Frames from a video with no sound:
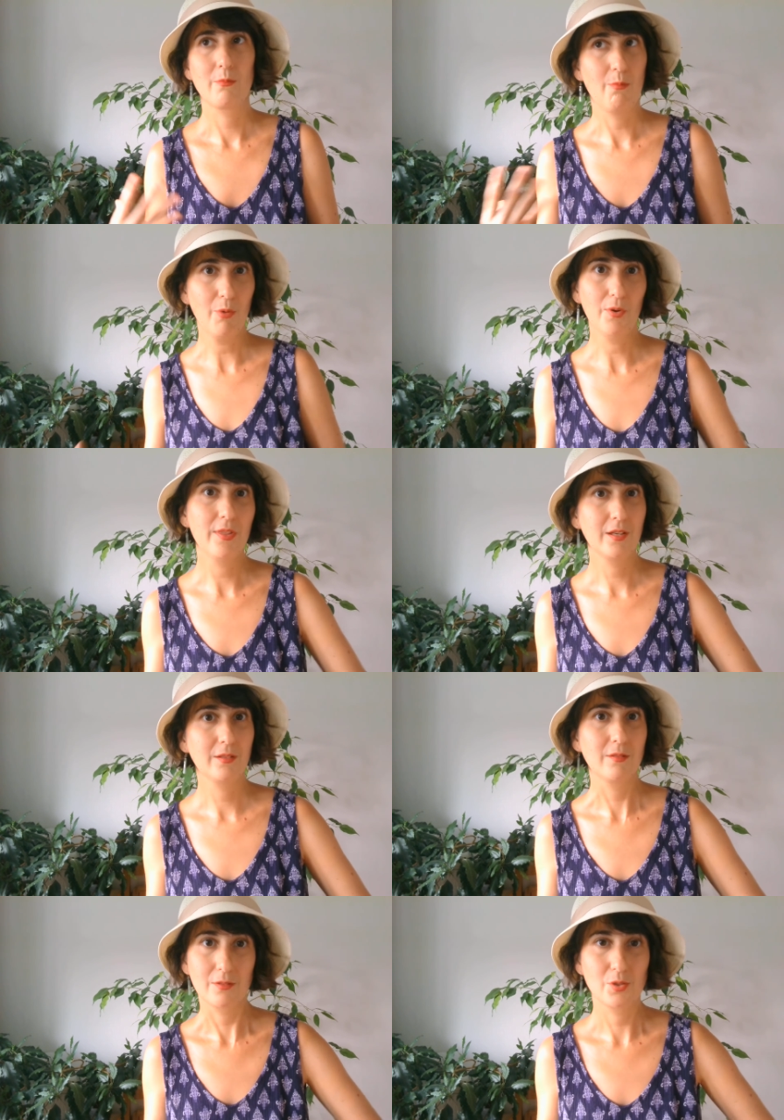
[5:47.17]
more
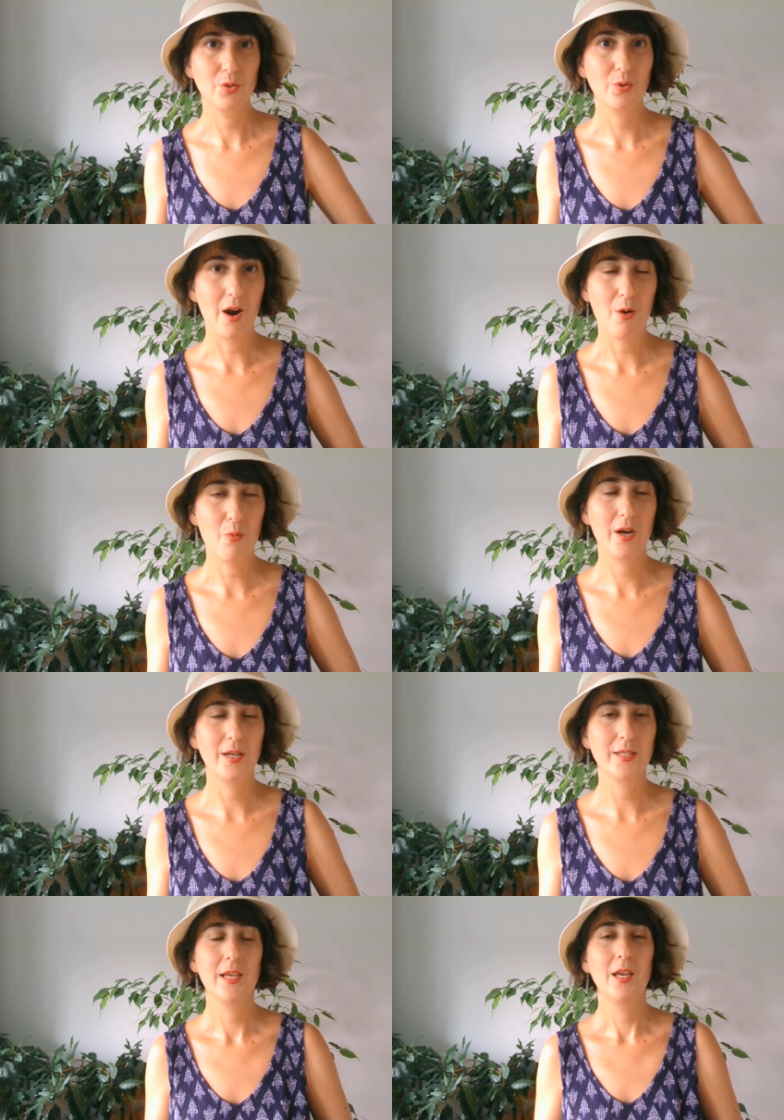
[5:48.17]
than 2
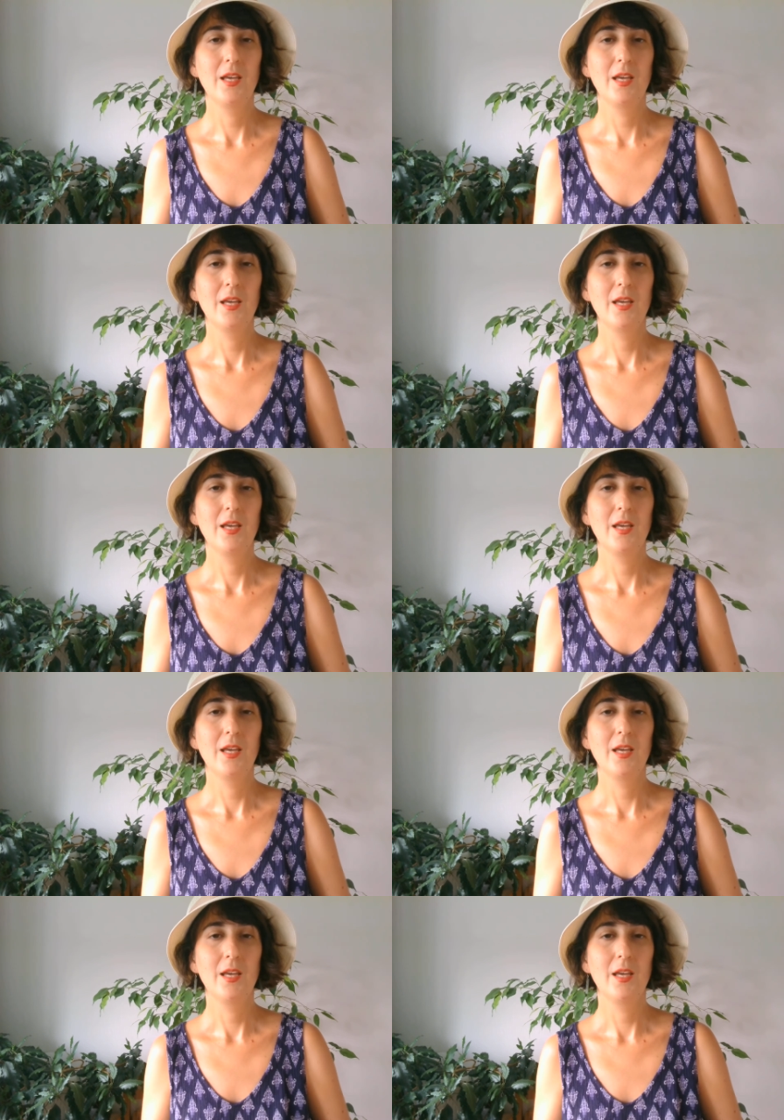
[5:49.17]
hours,